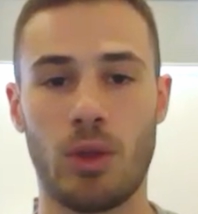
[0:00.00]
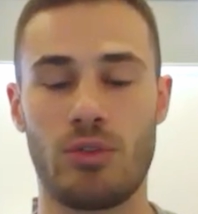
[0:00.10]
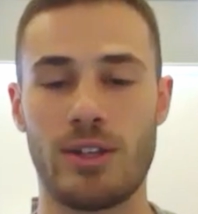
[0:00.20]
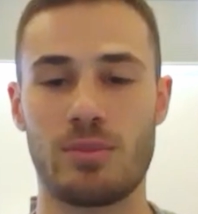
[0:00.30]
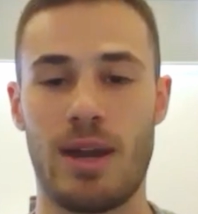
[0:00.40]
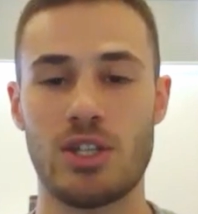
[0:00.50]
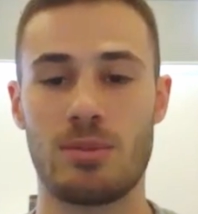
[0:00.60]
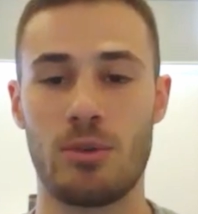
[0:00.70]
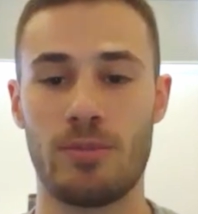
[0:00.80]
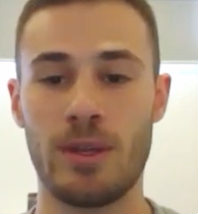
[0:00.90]
World
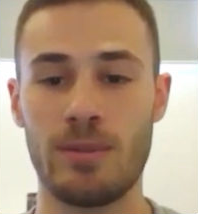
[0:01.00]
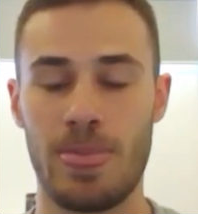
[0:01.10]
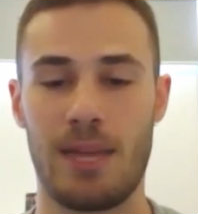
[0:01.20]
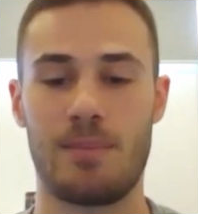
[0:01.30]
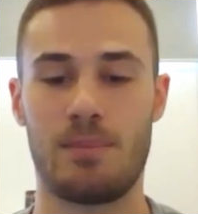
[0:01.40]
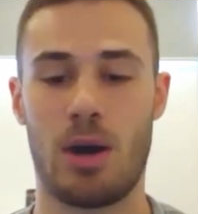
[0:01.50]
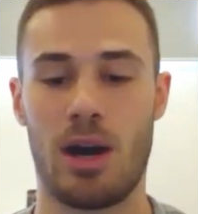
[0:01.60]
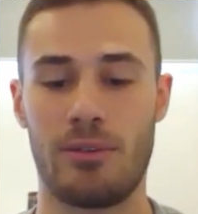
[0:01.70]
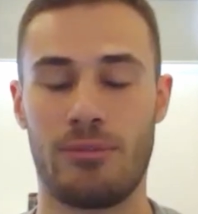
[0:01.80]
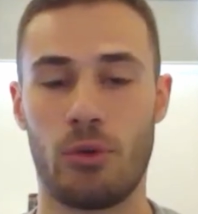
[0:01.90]
Transformation Movement.
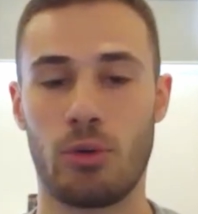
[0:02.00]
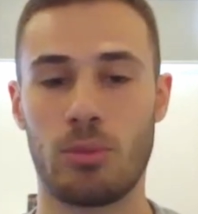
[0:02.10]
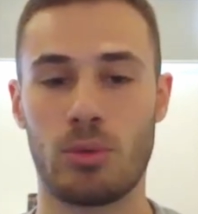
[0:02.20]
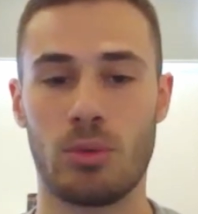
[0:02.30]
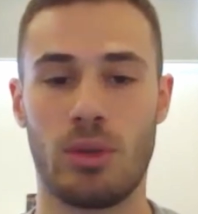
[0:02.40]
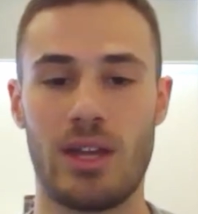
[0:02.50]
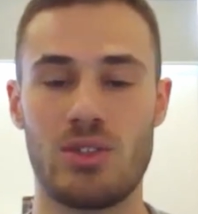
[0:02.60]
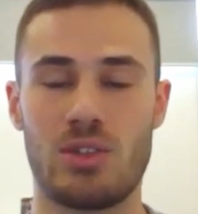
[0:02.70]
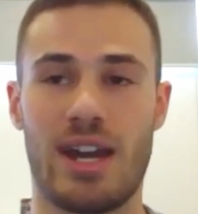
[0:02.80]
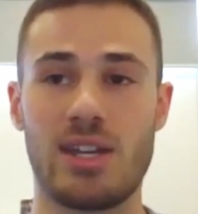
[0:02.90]
My formal
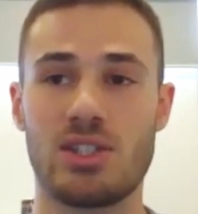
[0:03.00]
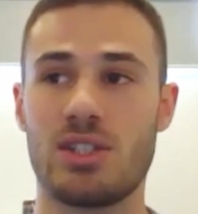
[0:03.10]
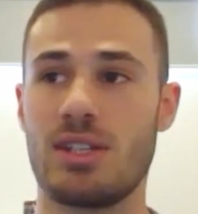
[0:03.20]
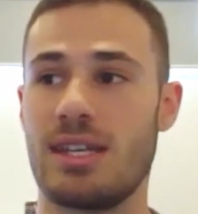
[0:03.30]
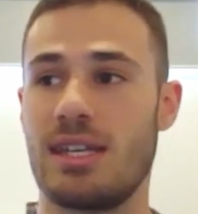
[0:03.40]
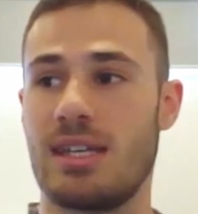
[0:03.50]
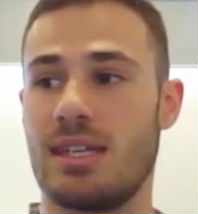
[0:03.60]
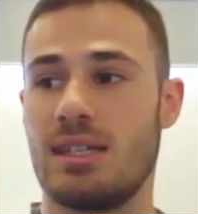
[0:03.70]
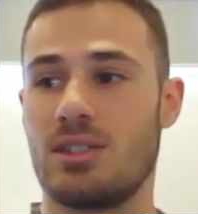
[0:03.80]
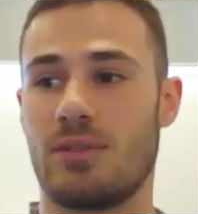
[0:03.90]
education
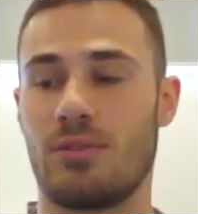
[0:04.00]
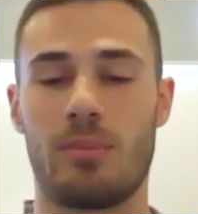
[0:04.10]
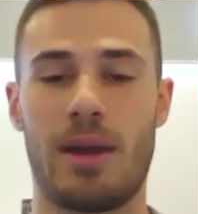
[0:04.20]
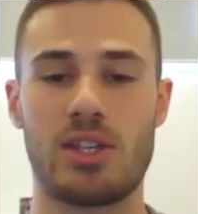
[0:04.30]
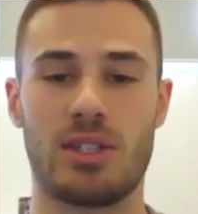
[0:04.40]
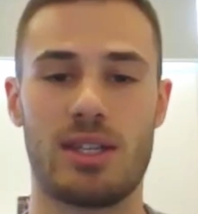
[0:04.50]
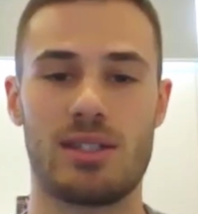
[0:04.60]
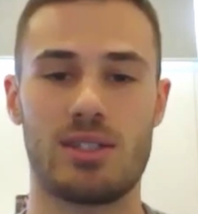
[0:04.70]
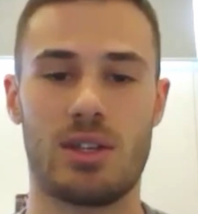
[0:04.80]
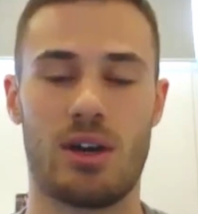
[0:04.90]
is I've got a
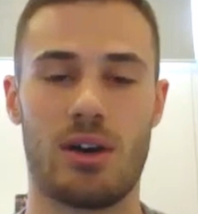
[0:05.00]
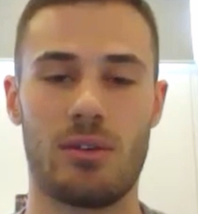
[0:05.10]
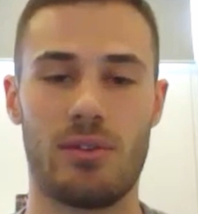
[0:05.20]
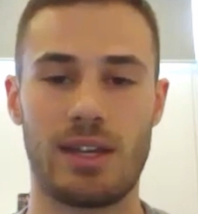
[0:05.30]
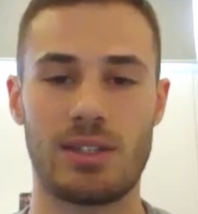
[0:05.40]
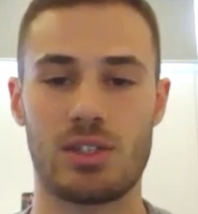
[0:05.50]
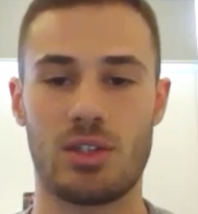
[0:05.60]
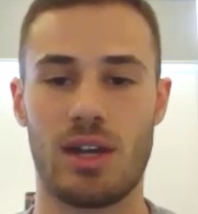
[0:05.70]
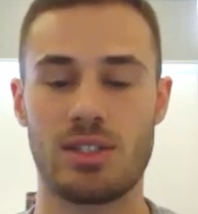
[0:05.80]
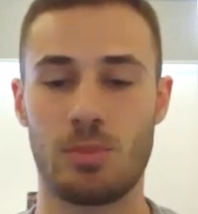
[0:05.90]
Bachelor's of
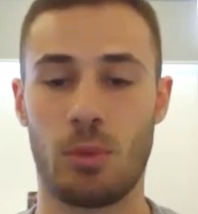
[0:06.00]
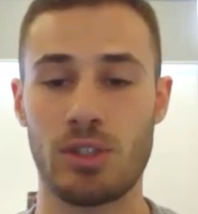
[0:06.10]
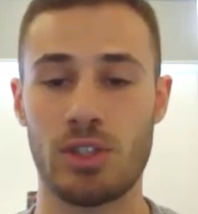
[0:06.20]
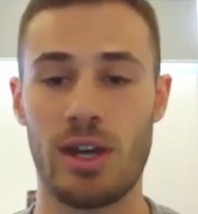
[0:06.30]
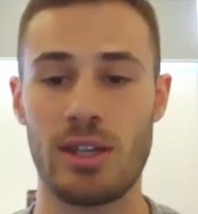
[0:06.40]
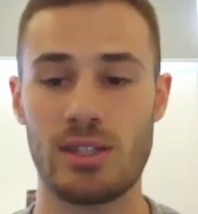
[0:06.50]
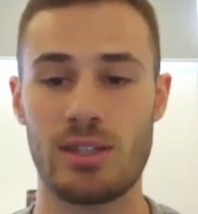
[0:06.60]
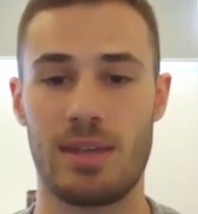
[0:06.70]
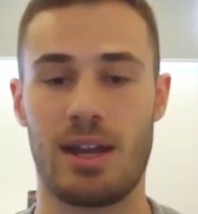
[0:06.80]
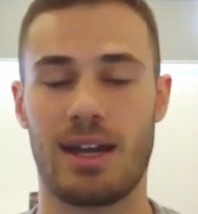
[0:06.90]
Exercise and Sports Science
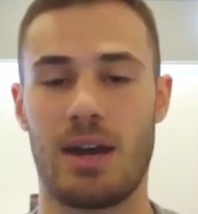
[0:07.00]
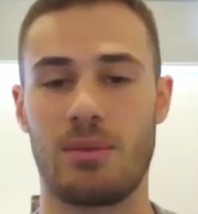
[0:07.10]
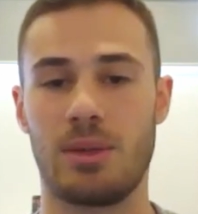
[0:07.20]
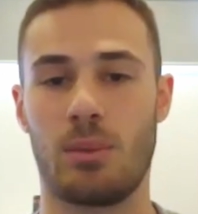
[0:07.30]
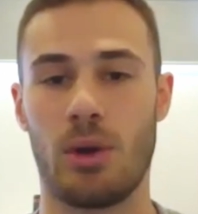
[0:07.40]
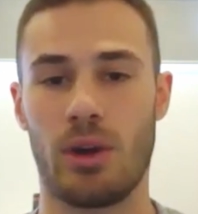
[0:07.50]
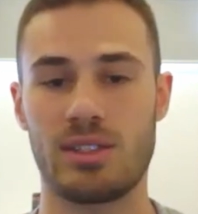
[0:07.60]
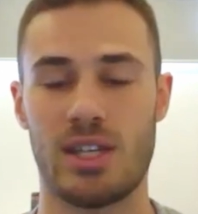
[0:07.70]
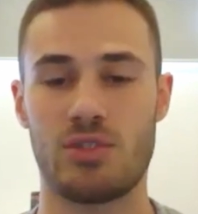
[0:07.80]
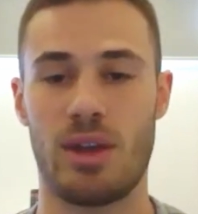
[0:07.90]
and I currently work
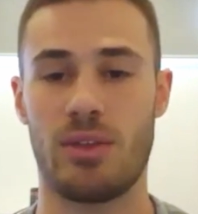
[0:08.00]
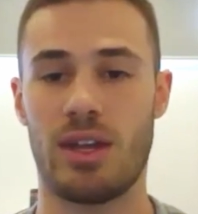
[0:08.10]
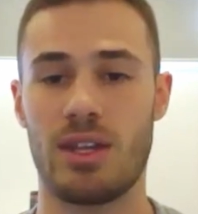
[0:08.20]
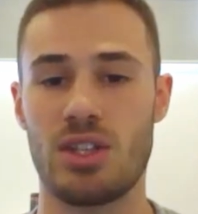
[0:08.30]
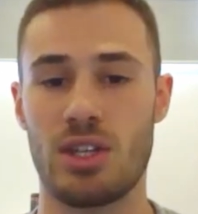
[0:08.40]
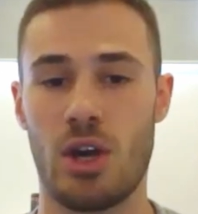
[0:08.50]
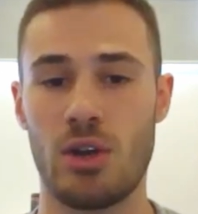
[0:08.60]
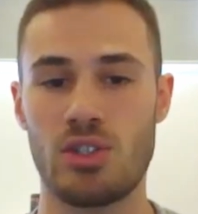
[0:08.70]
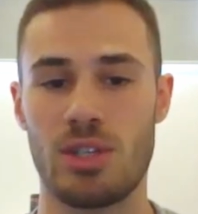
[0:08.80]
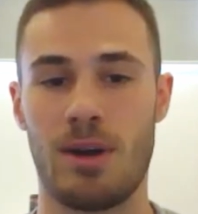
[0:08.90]
as a strength and conditioning
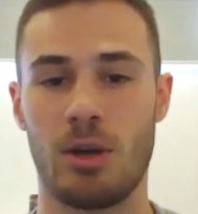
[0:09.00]
coach in